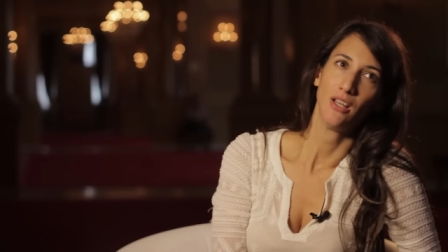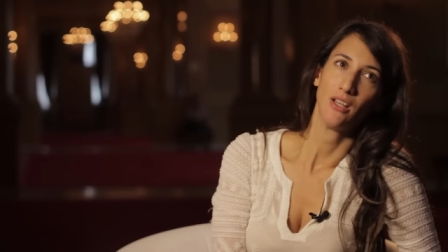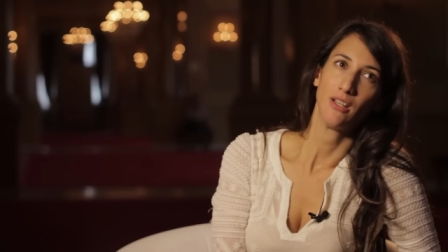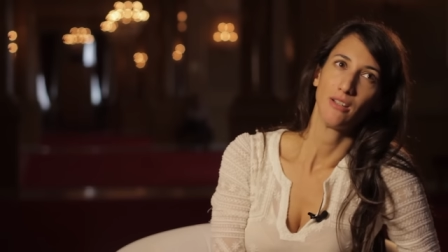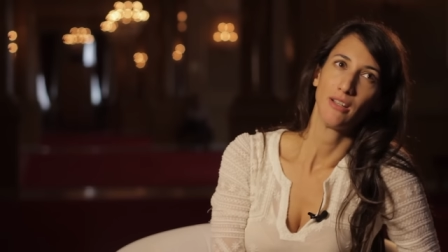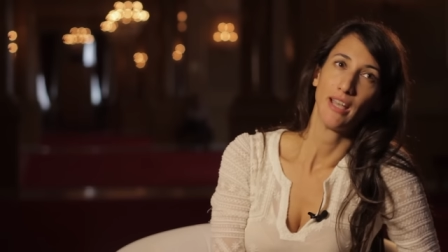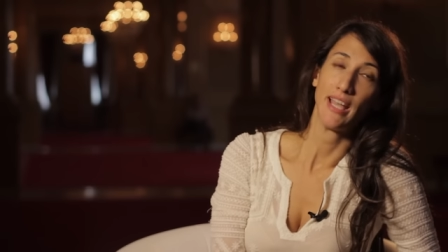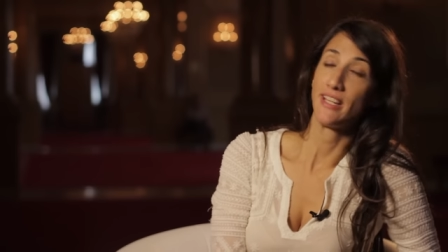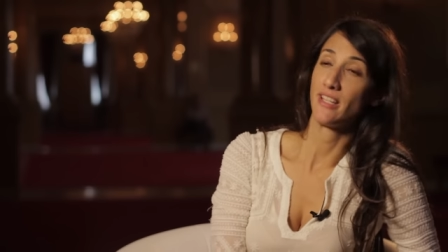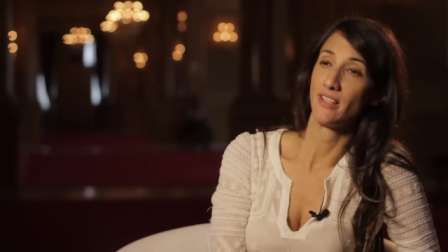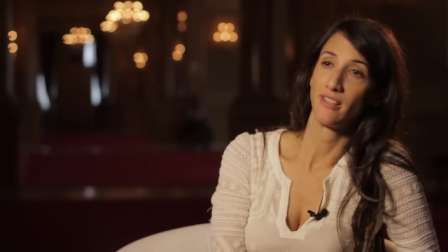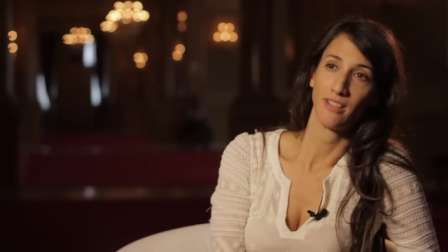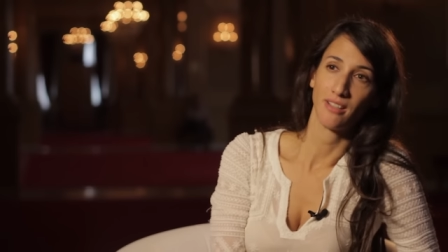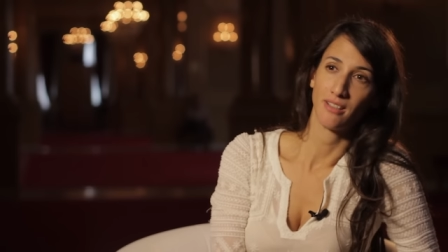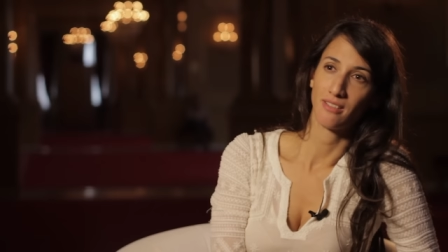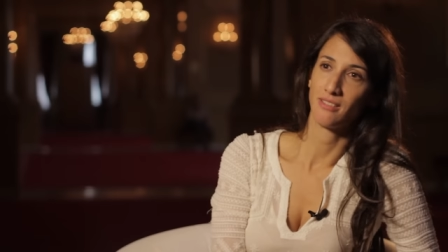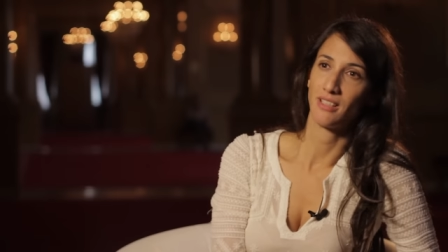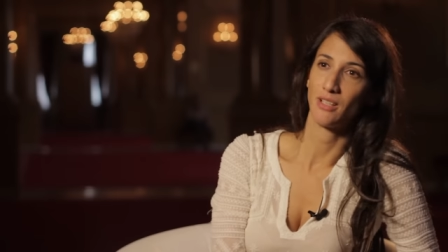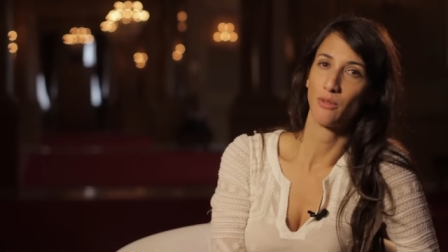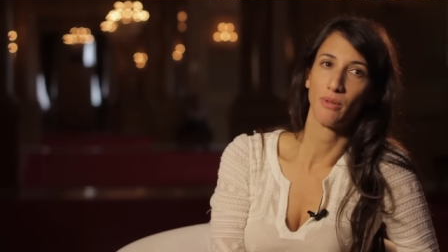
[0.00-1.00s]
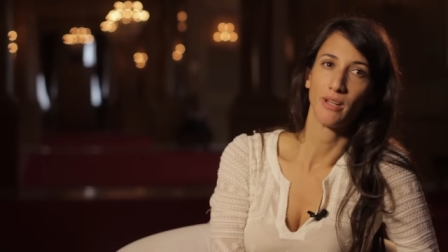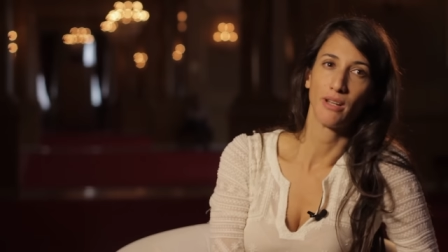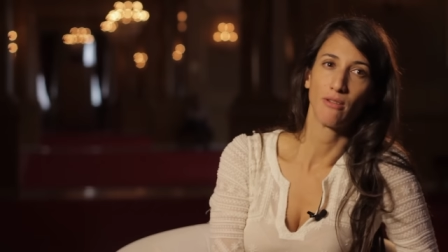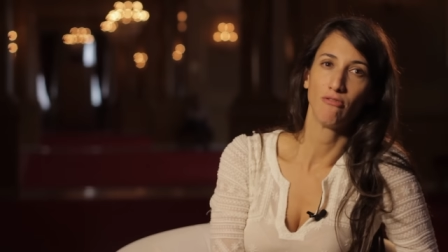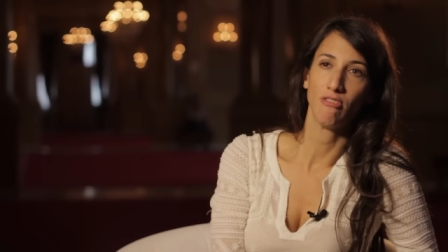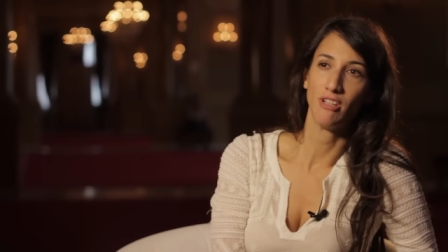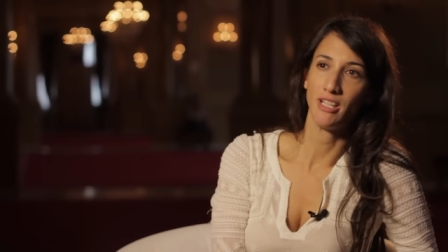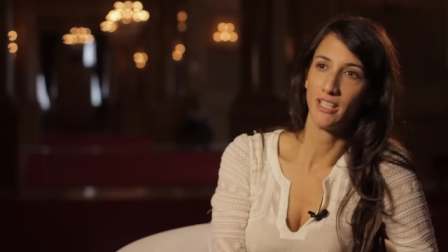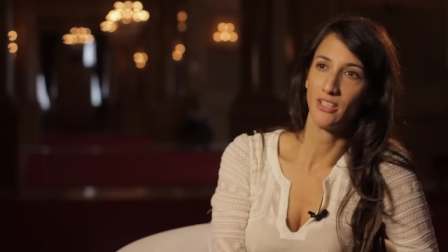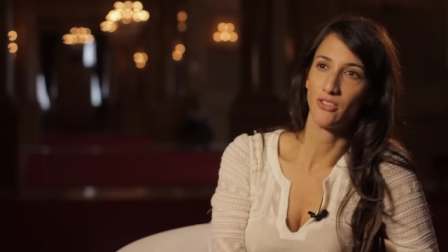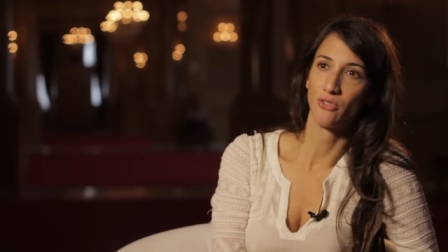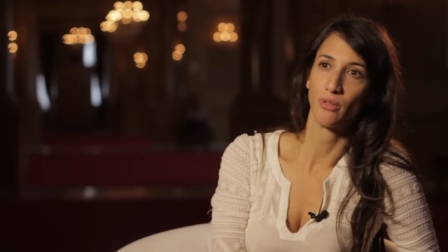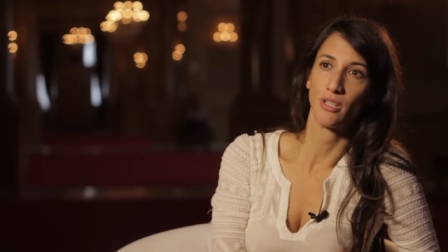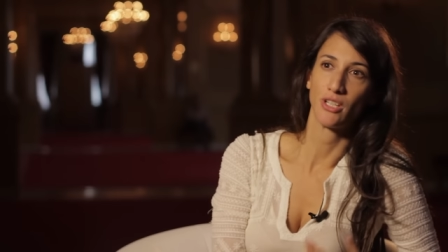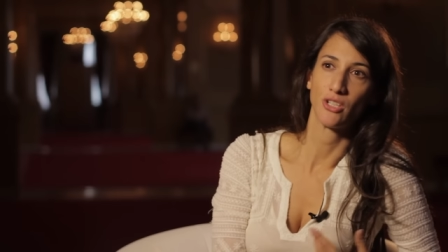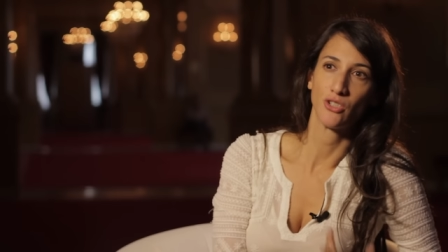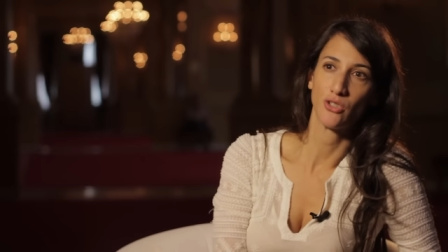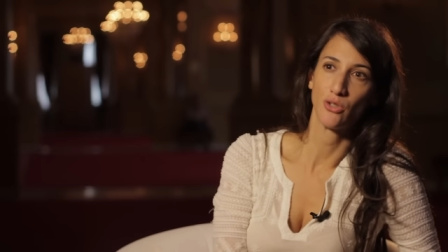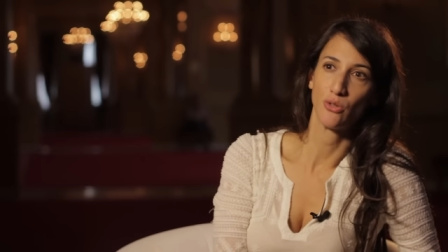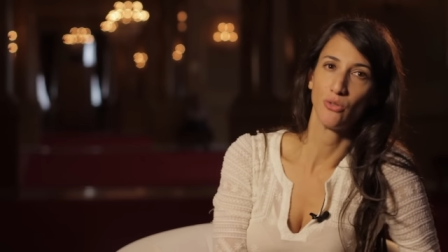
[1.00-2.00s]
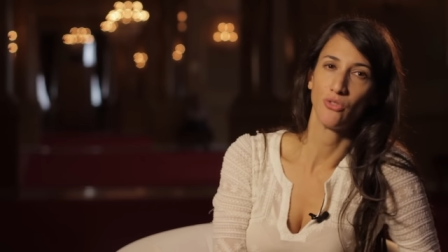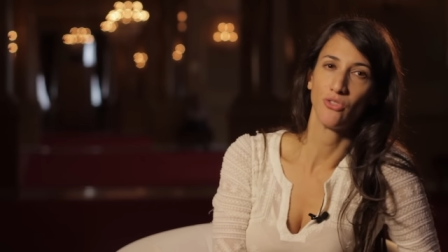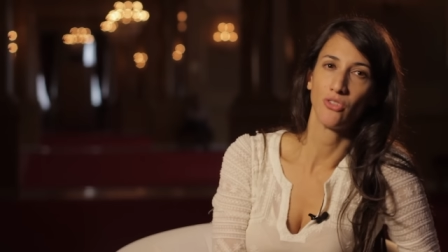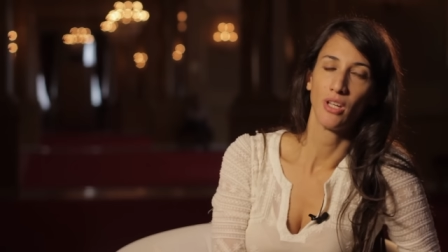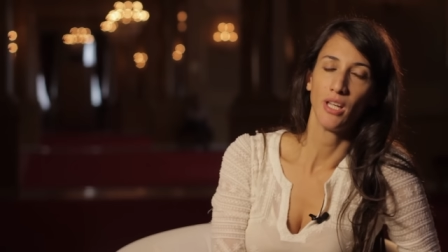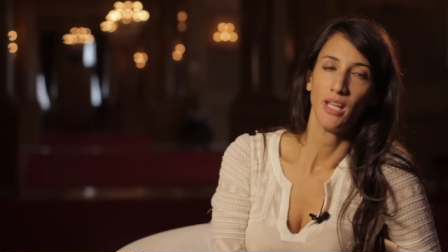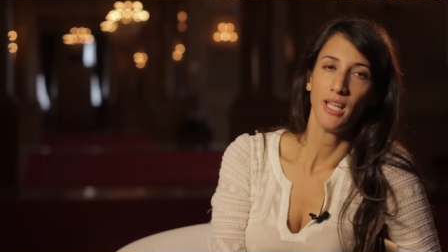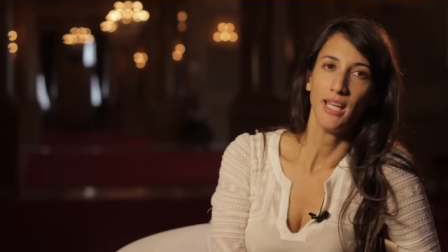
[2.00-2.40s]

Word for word: uh, anything like when I write, when I shoot,